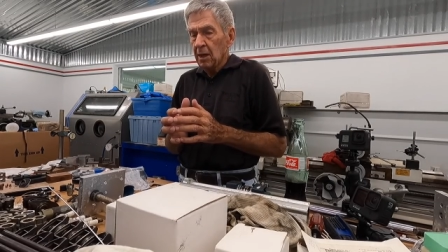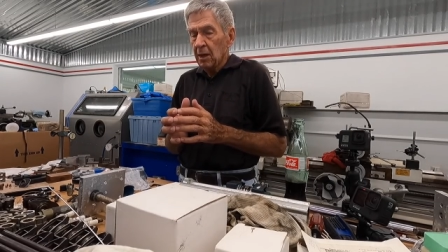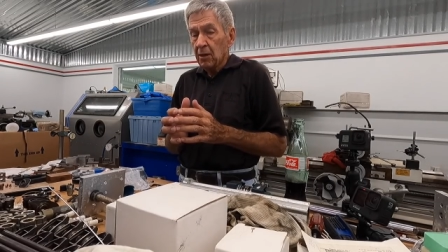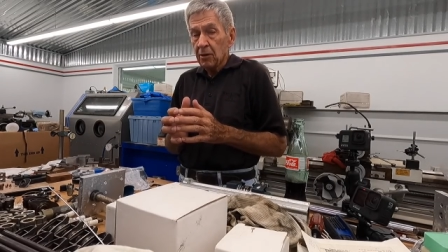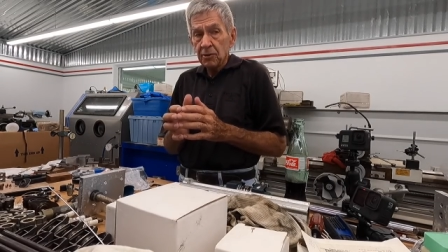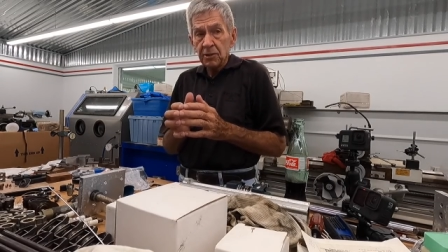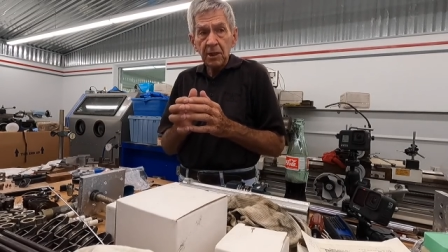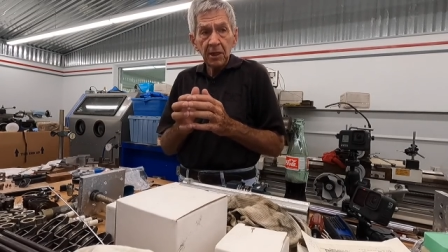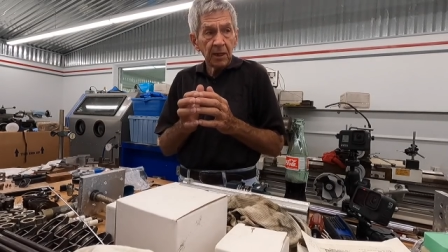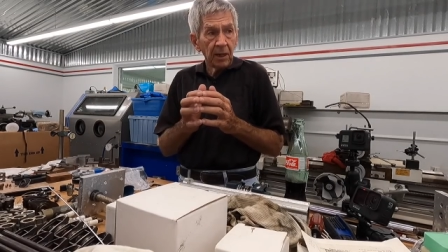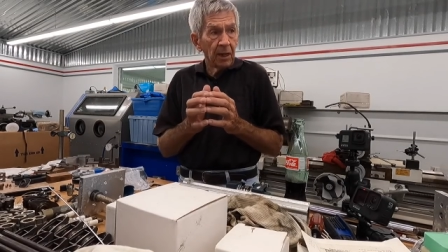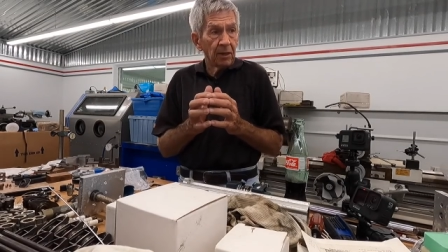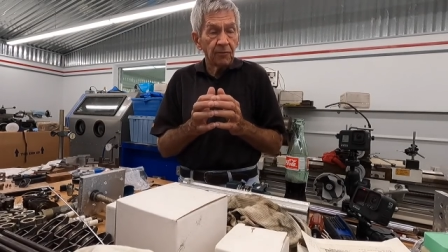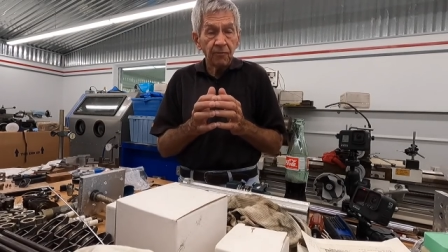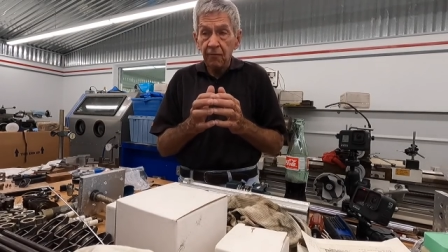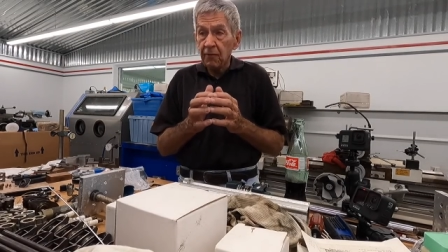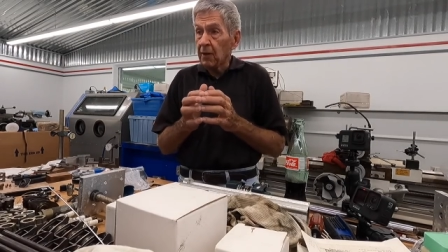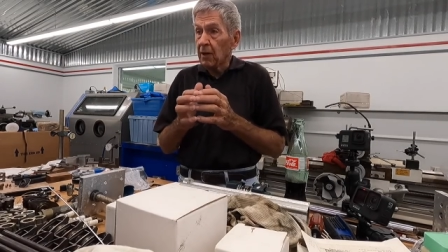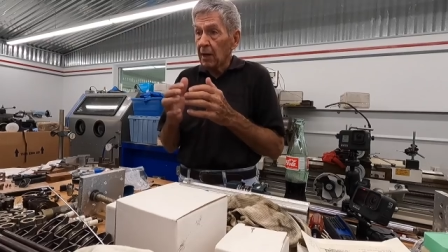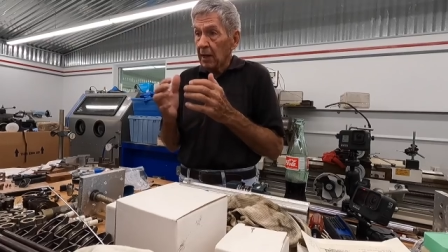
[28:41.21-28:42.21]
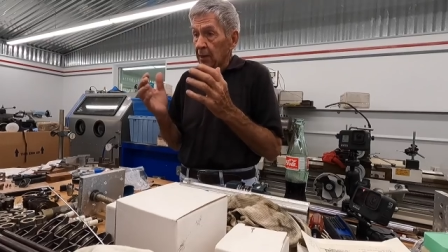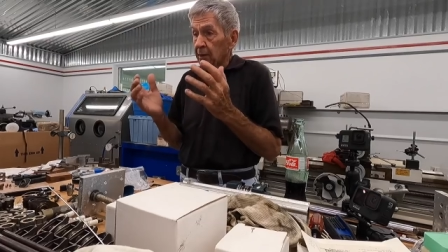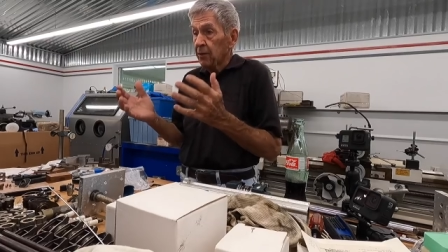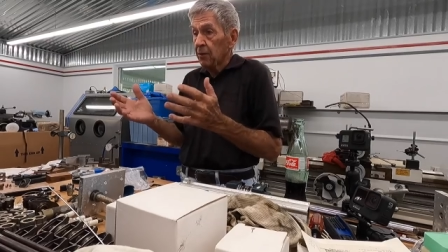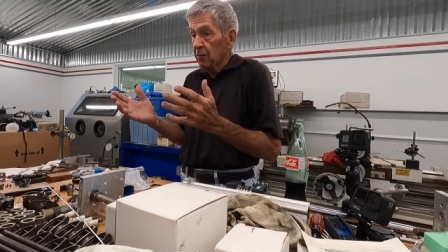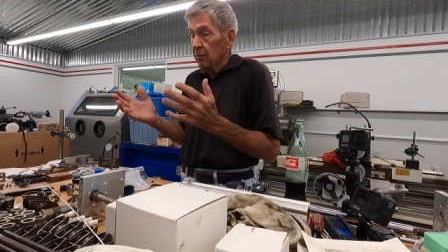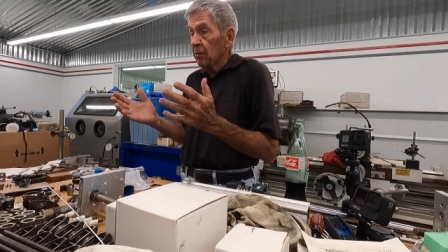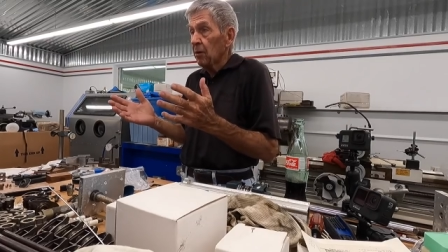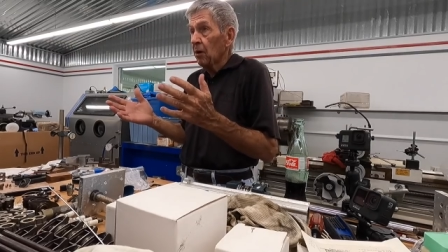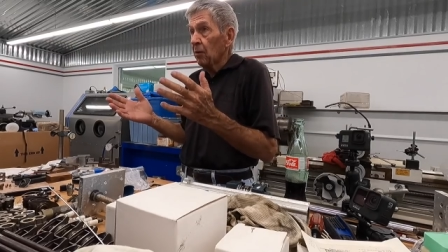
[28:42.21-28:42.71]
because it does feel like
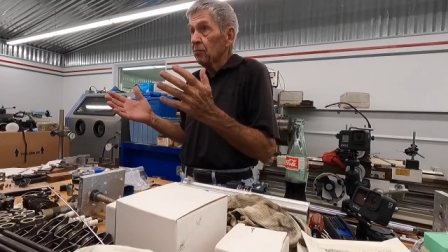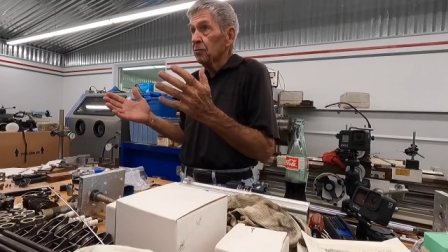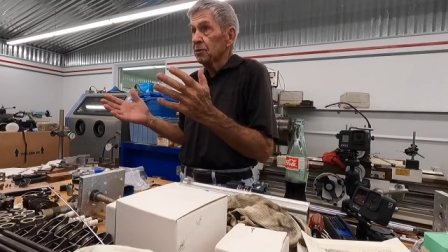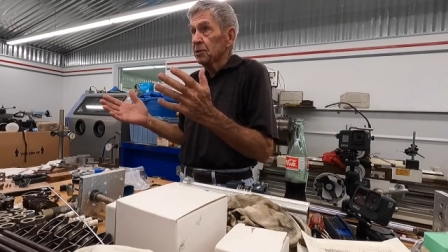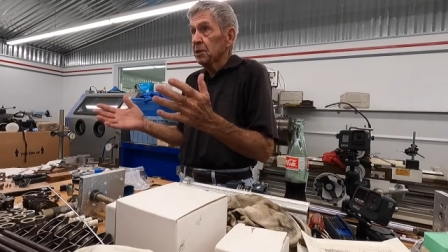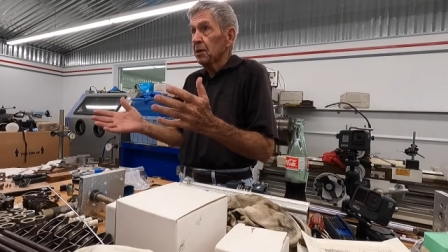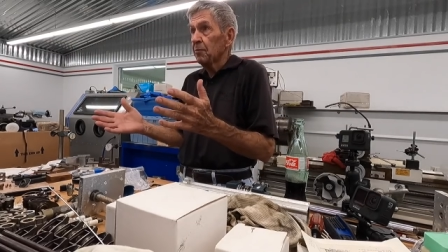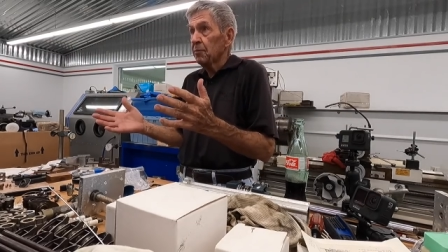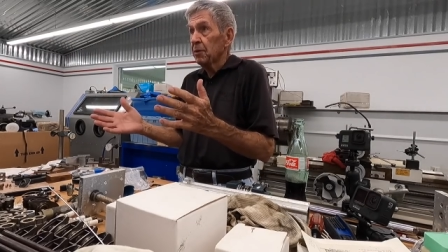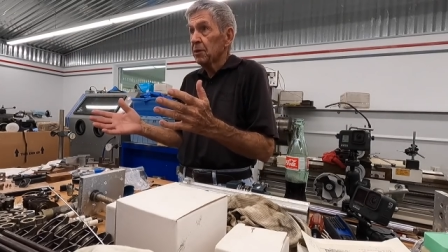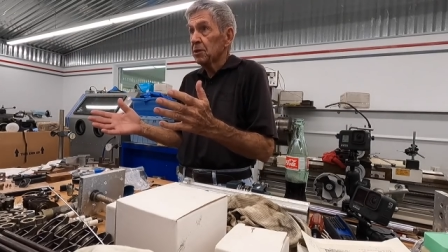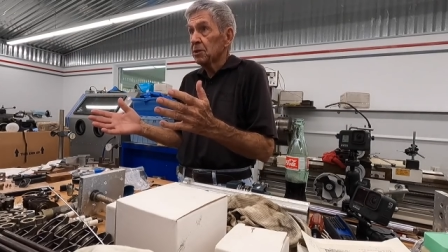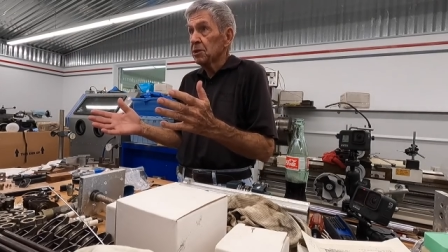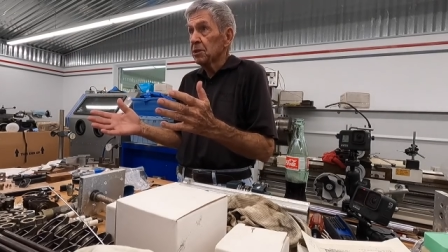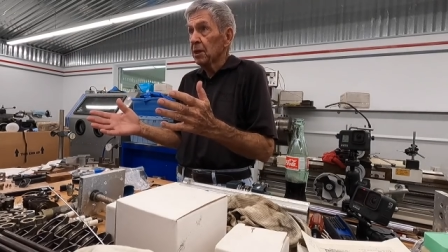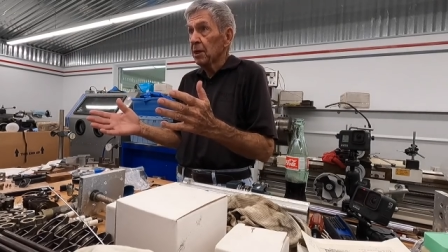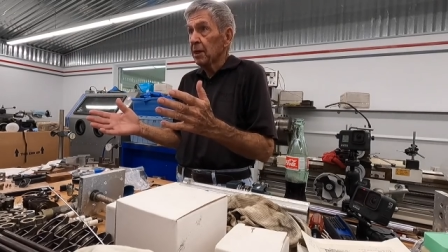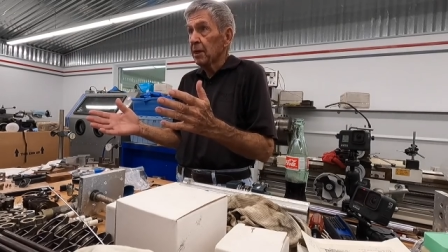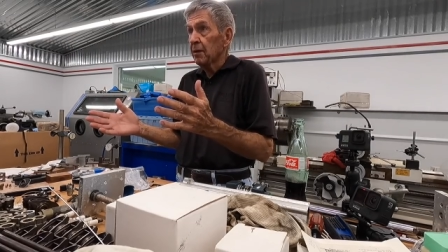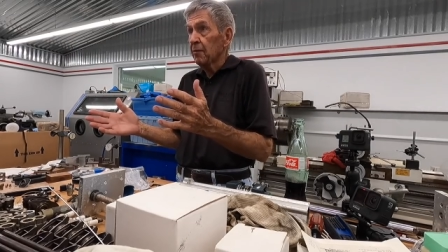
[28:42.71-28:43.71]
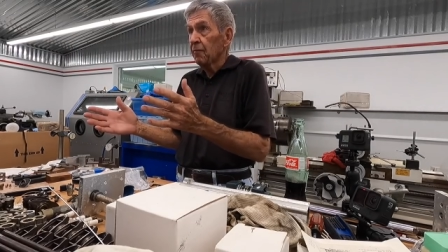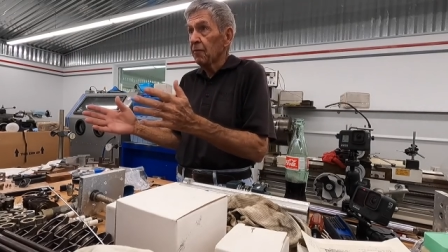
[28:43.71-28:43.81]
you're on something slick. It,